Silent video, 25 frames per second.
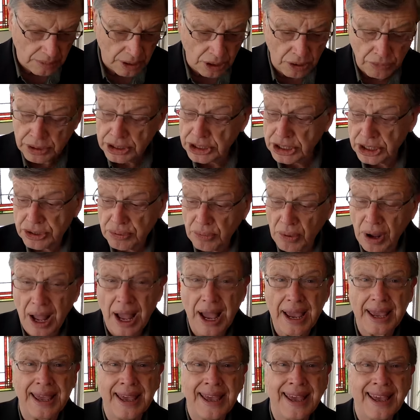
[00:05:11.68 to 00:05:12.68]
Which is
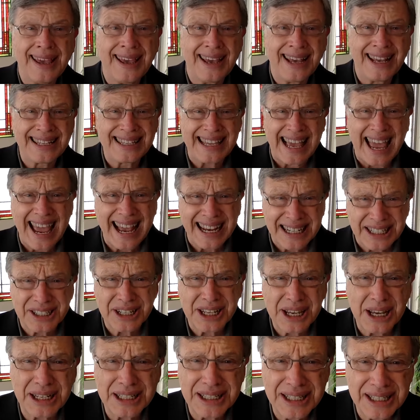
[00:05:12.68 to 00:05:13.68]
why it
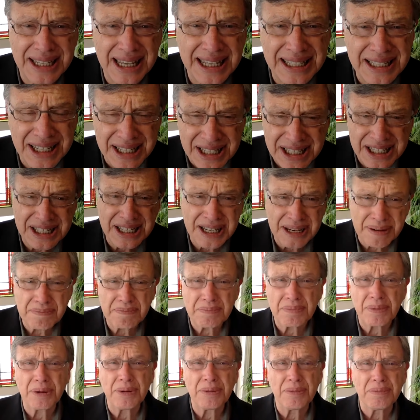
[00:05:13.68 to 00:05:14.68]
actually is, it's
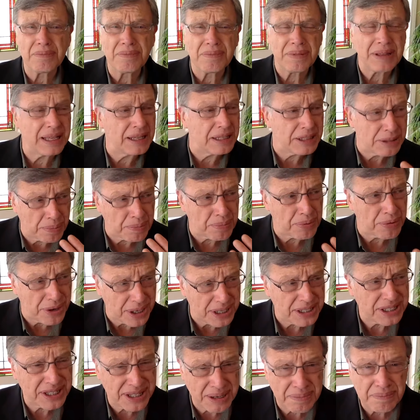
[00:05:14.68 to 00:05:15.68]
a
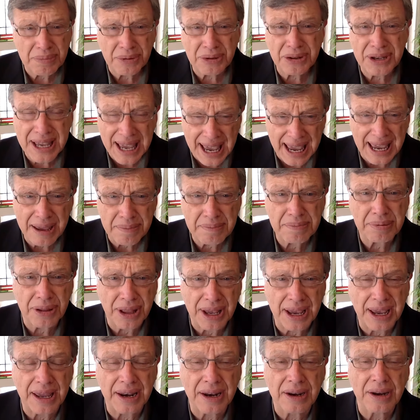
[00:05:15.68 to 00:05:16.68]
pretty simple game
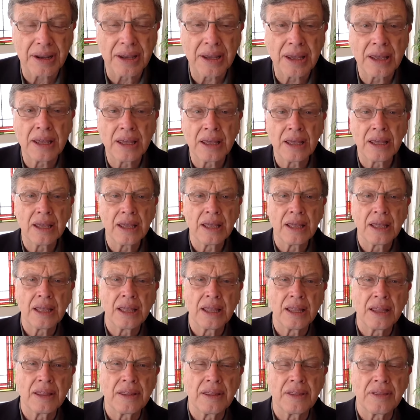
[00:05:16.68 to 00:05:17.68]
plan
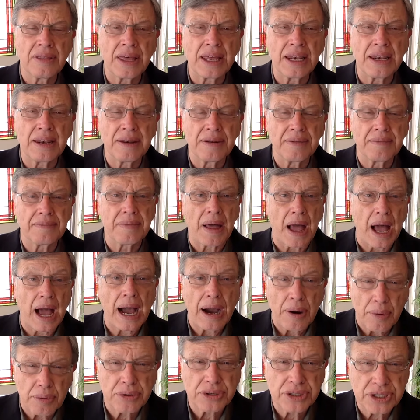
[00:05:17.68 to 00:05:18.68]
that
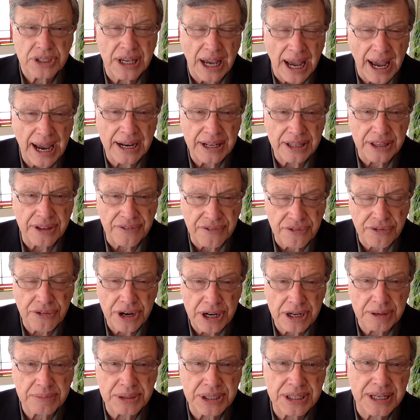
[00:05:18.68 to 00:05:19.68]
our side, the
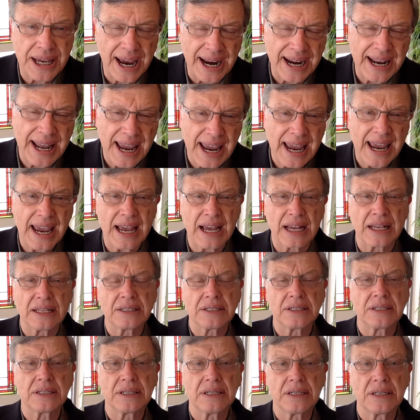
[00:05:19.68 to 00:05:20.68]
freedom side,
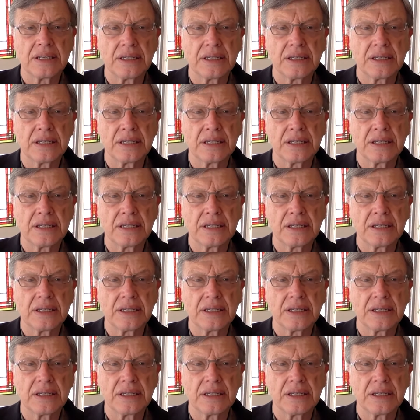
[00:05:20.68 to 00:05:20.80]
has.